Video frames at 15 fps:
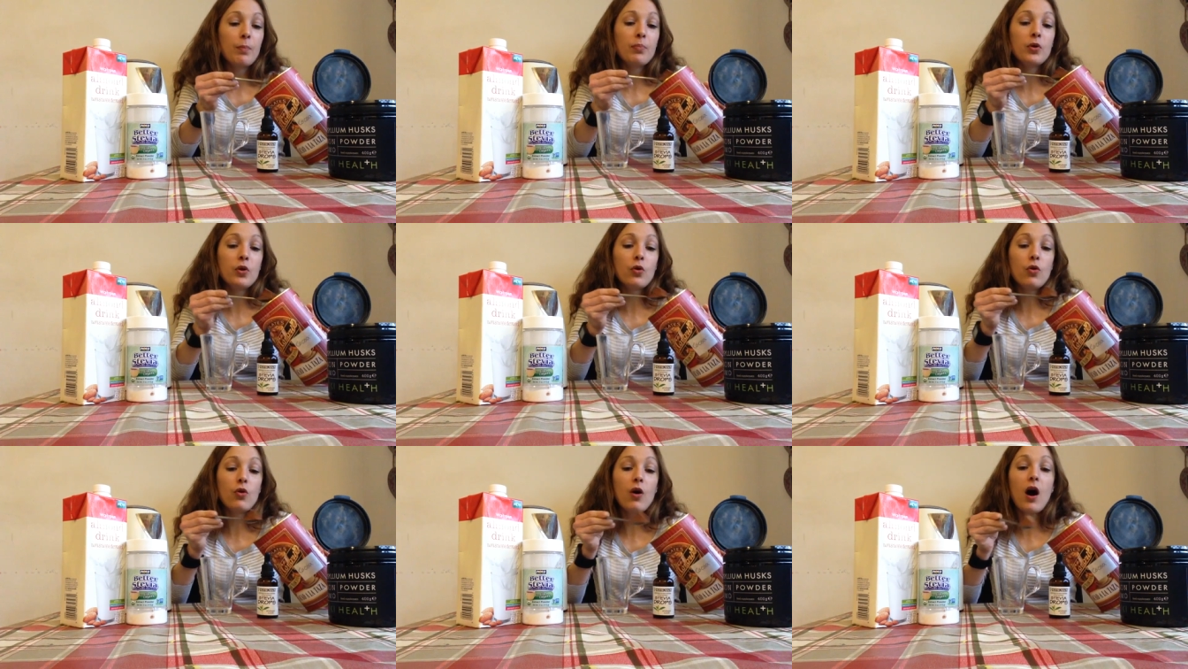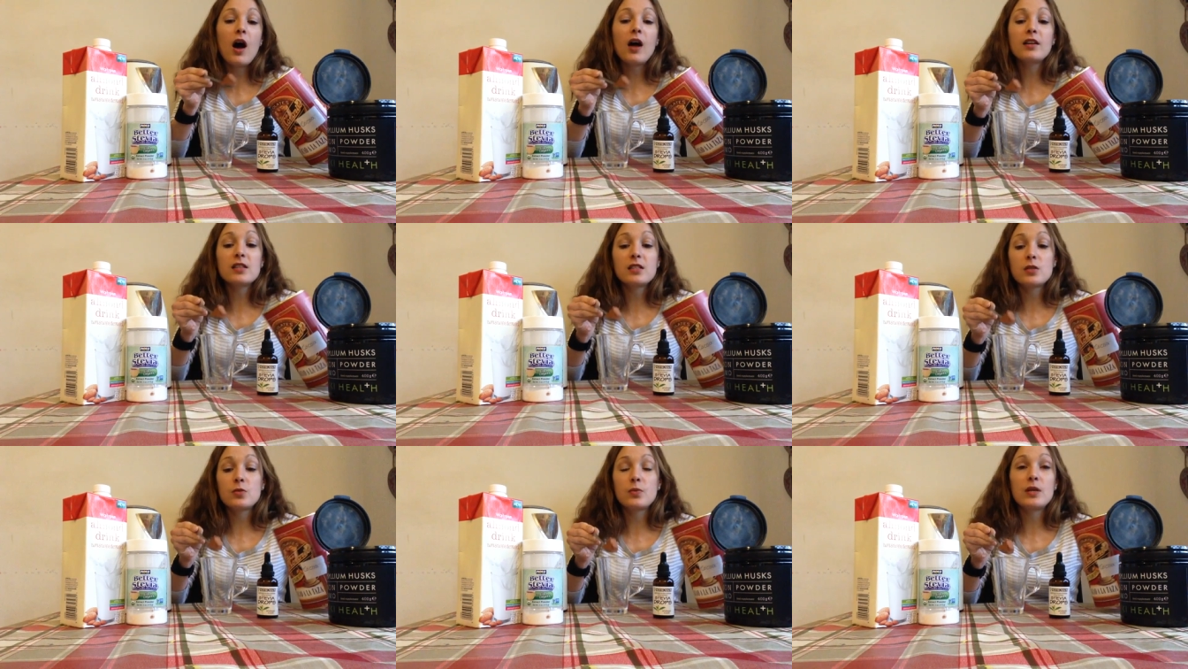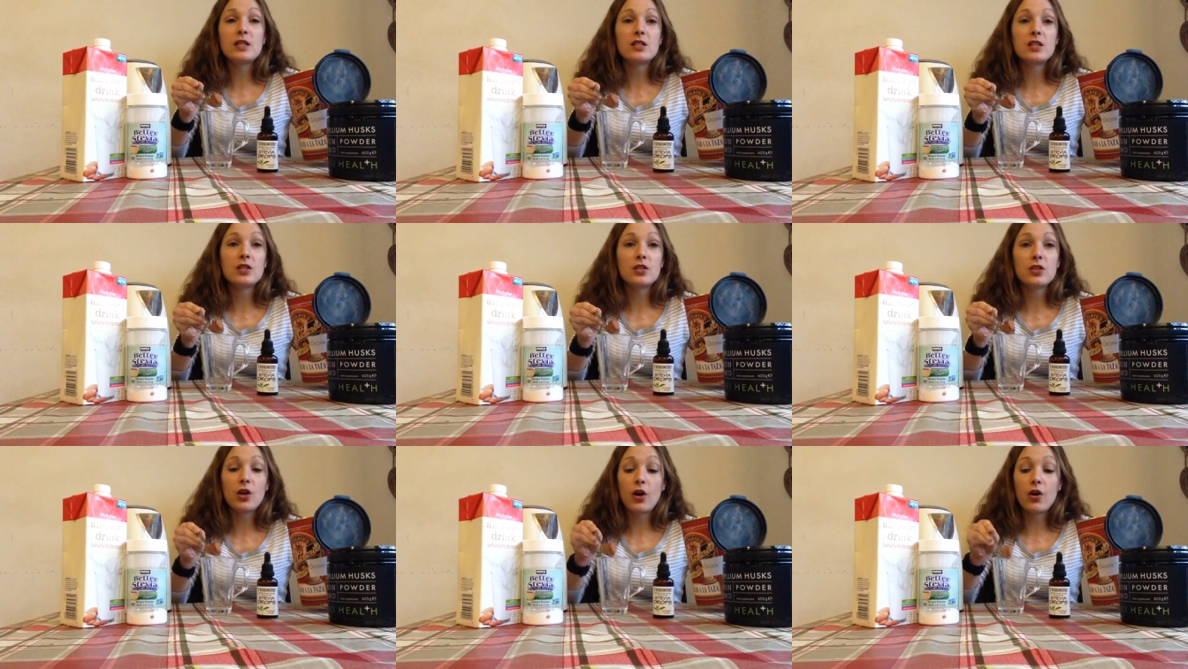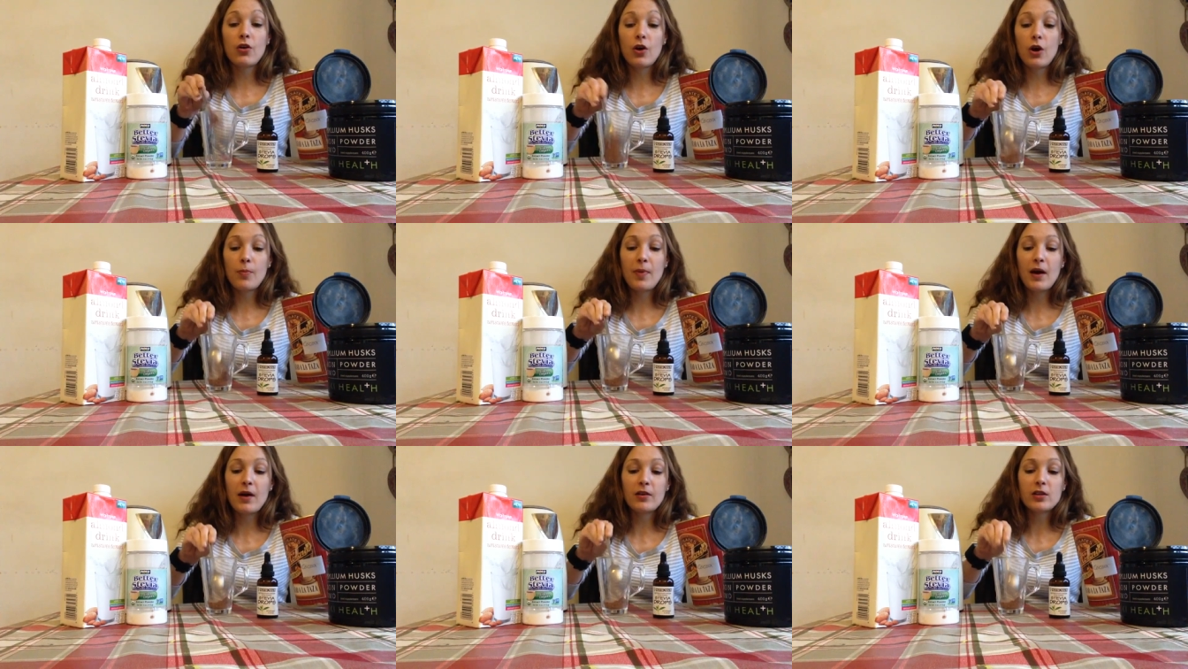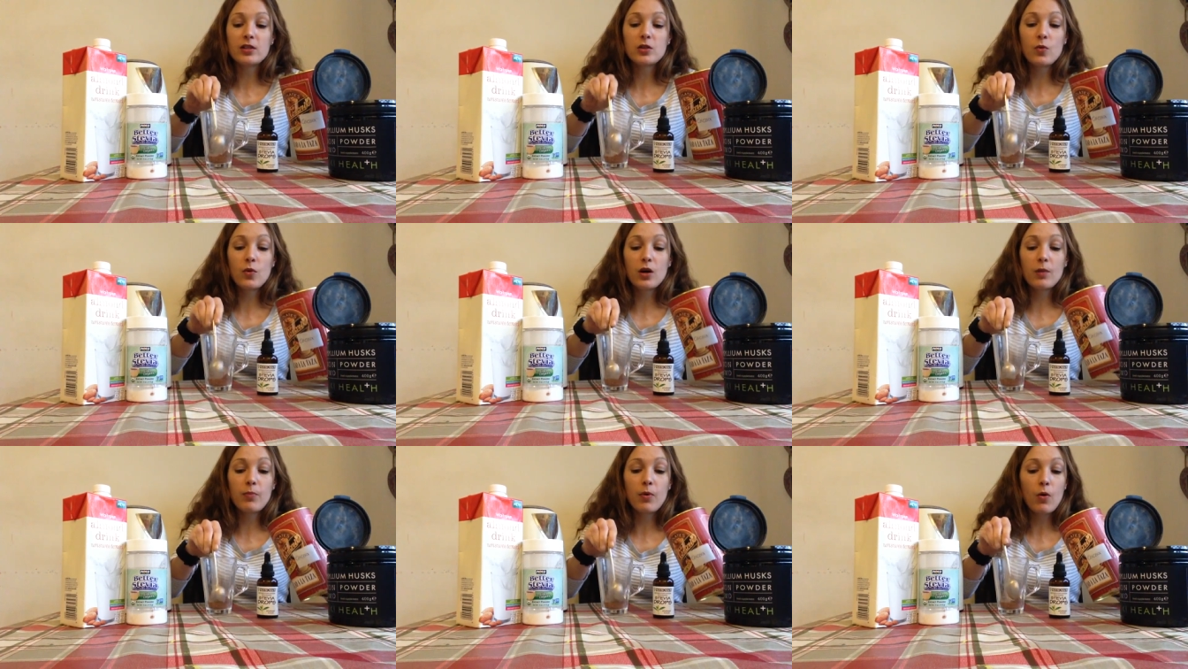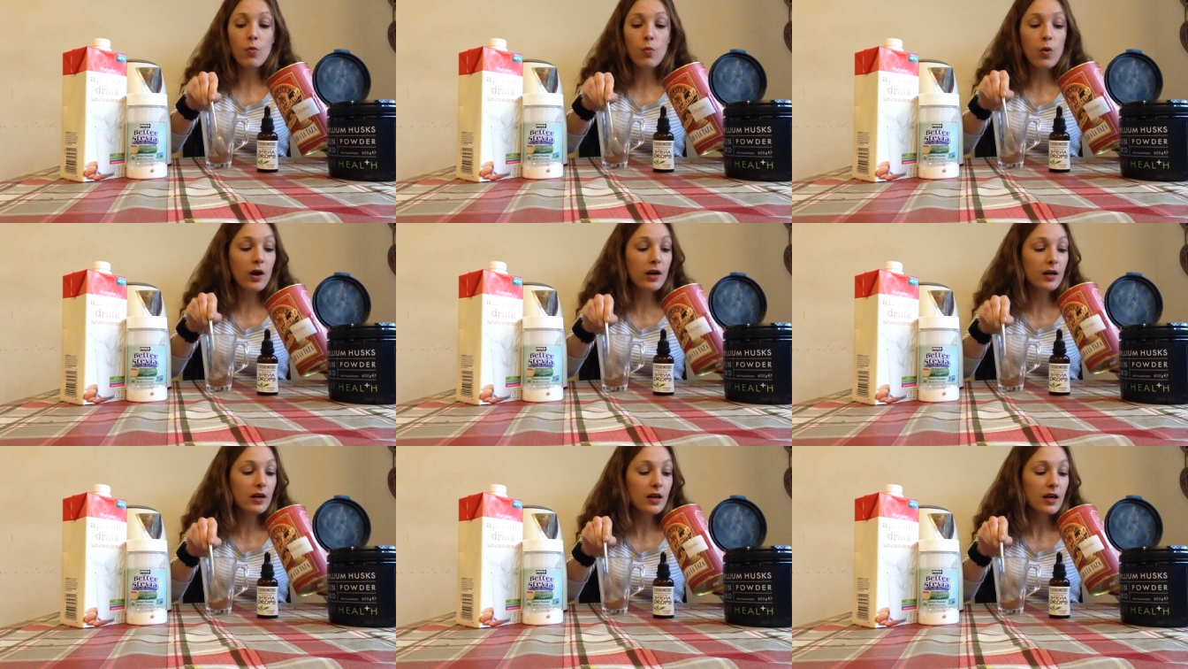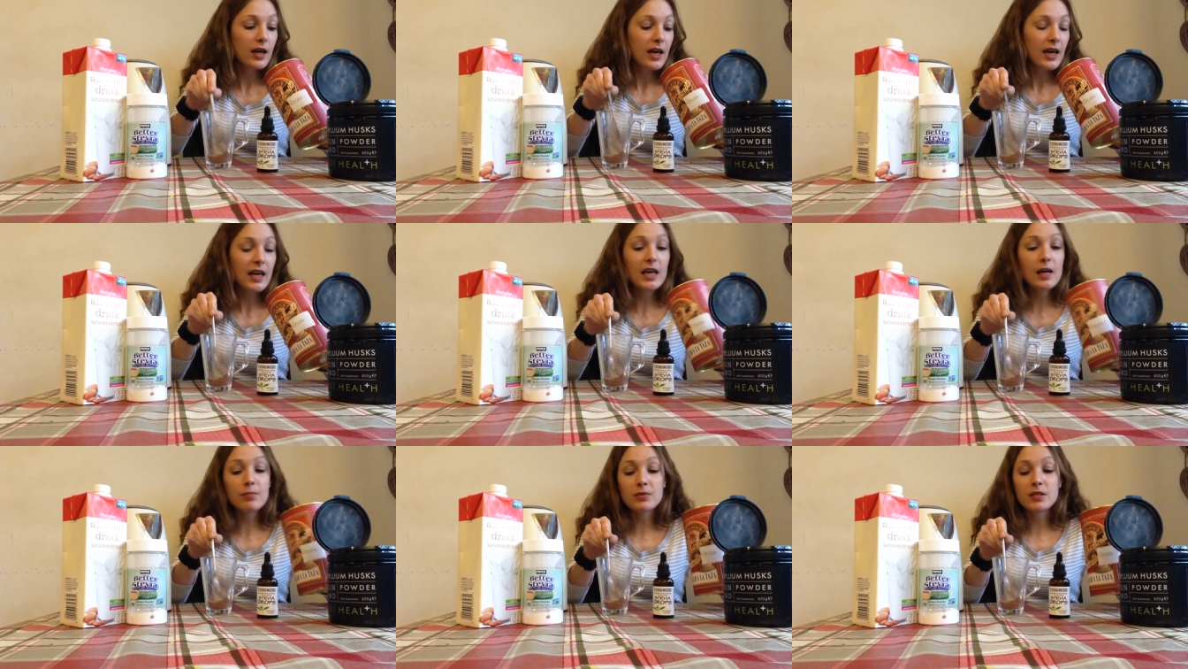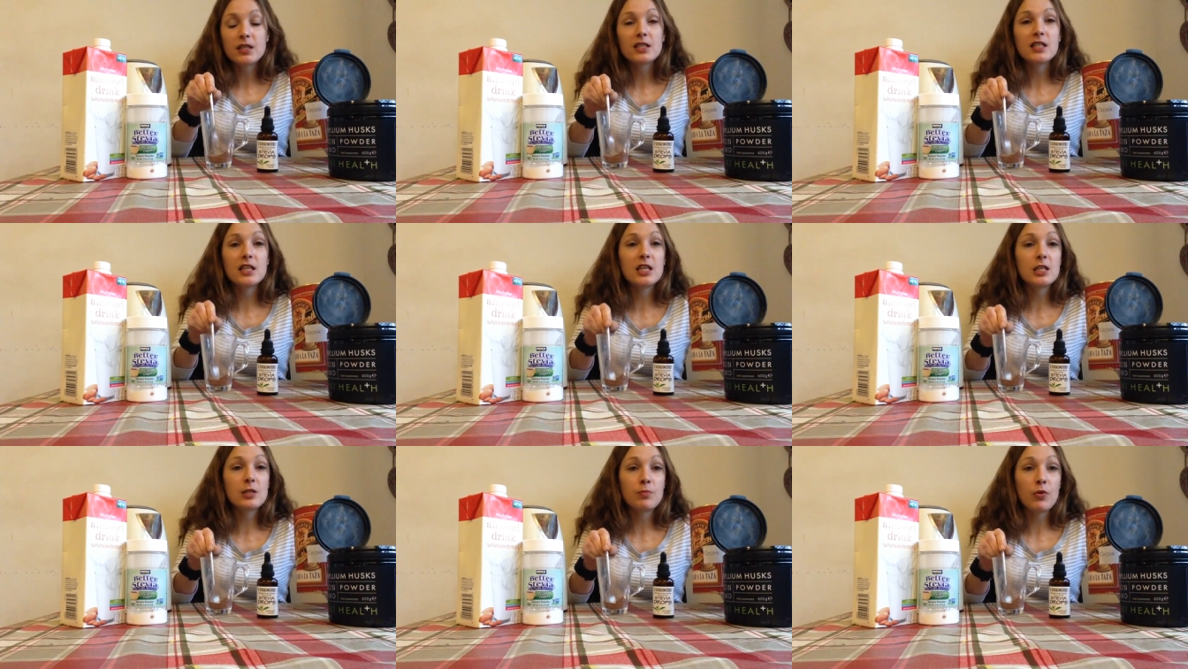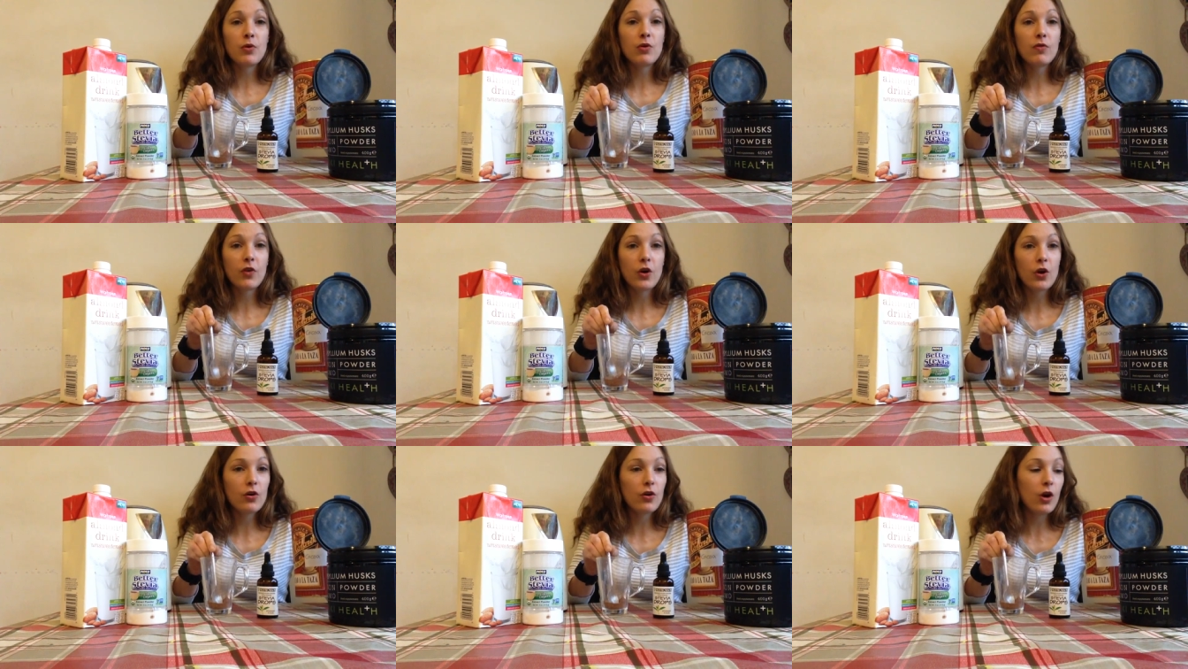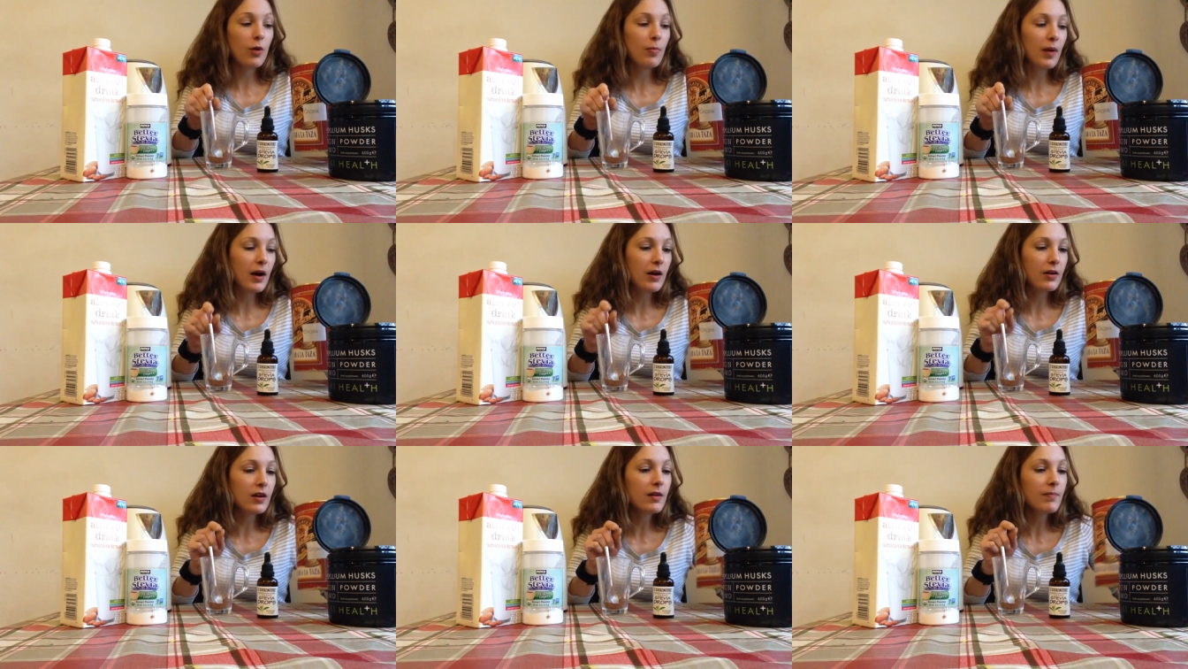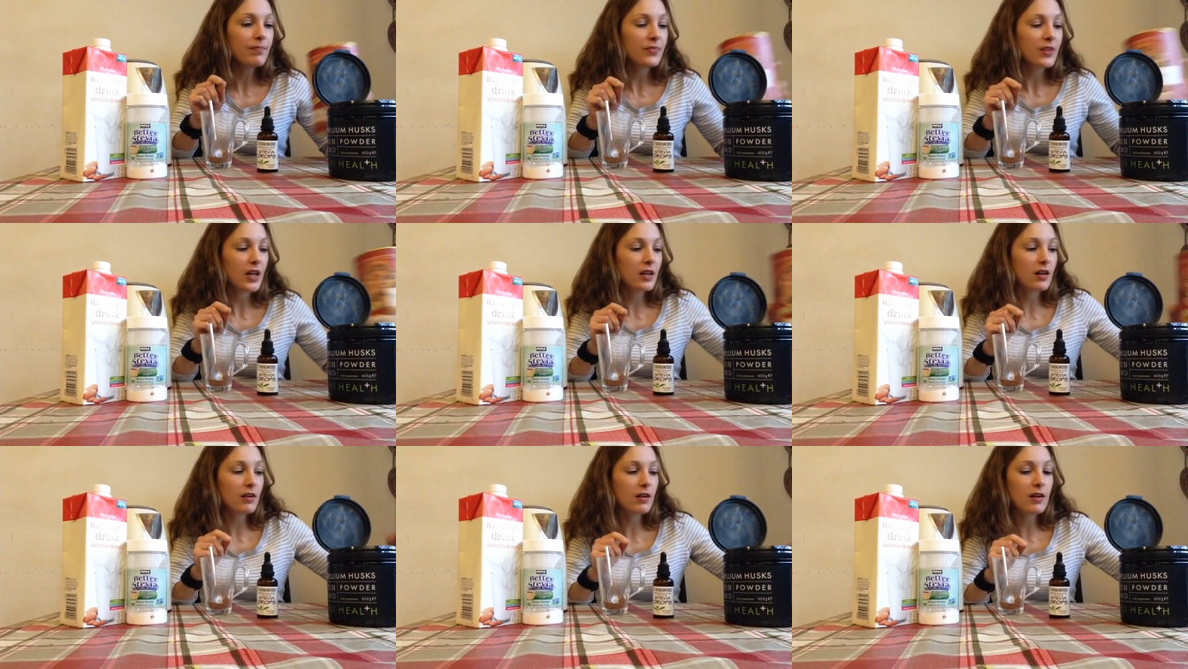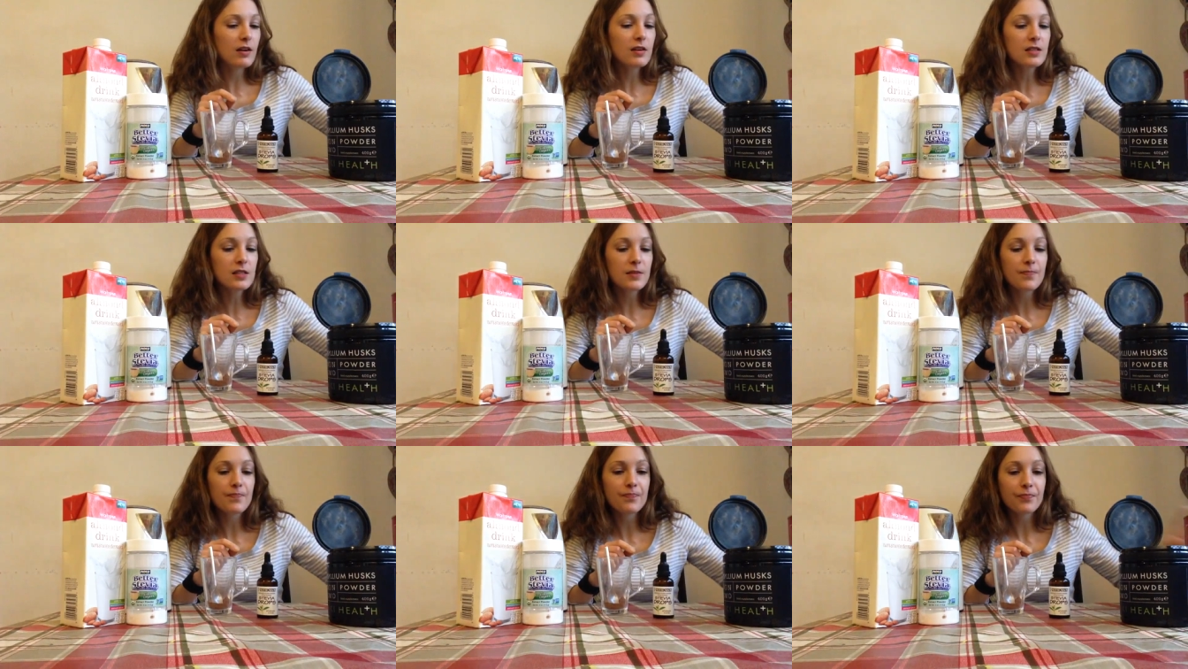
pure unsweetened cocoa powder. So we're going to put 1 heaped teaspoon of cocoa powder in a glass.